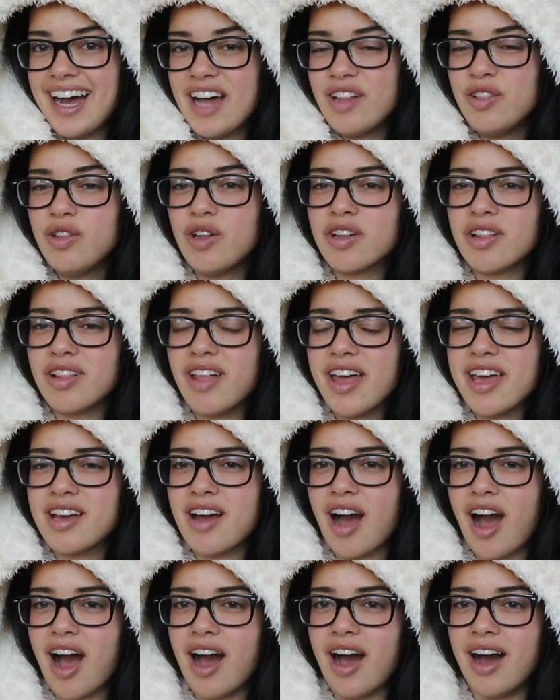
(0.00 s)
I look
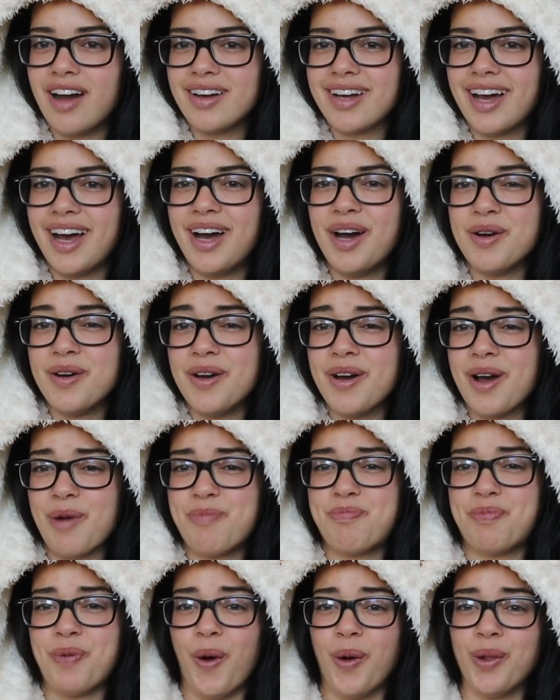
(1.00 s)
like
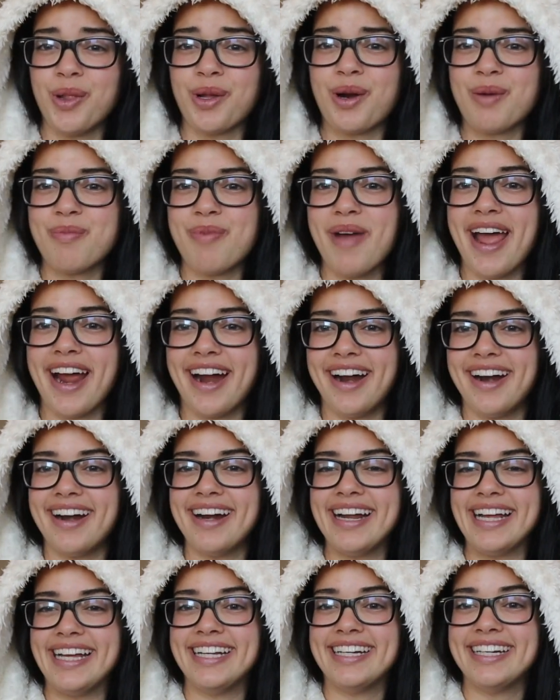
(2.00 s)
a polar bear
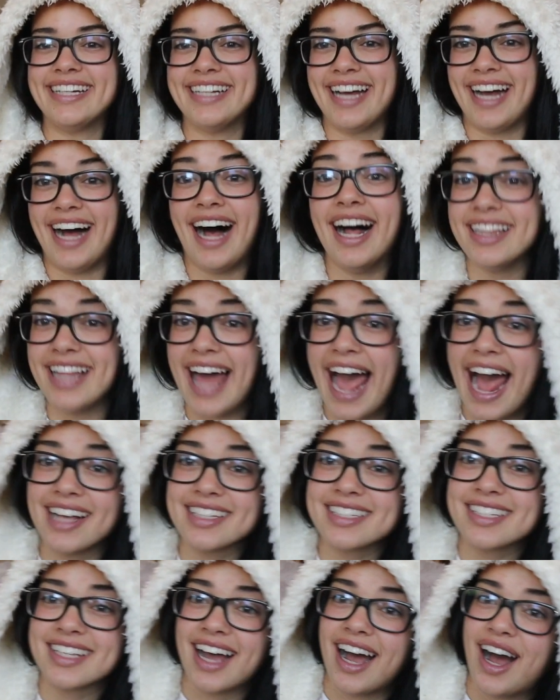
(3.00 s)
in
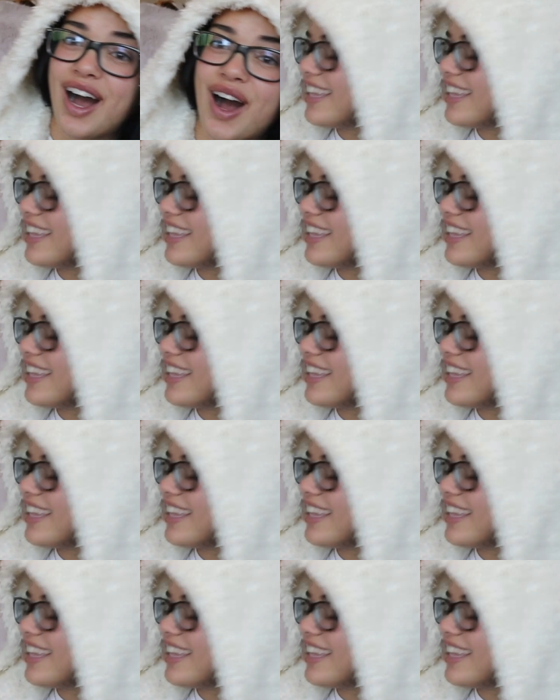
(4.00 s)
Alaska.